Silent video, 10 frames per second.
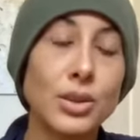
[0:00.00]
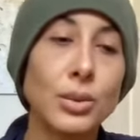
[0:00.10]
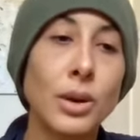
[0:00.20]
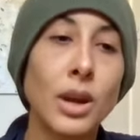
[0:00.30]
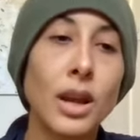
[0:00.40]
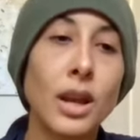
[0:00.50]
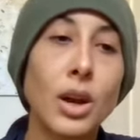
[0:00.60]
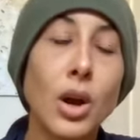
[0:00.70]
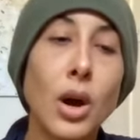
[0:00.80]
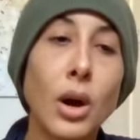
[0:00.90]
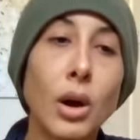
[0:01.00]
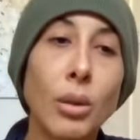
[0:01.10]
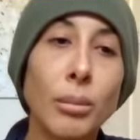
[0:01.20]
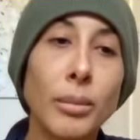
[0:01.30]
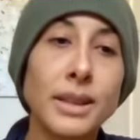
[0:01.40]
to
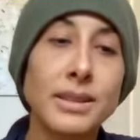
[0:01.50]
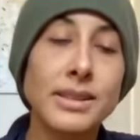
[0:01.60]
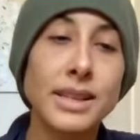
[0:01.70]
calm and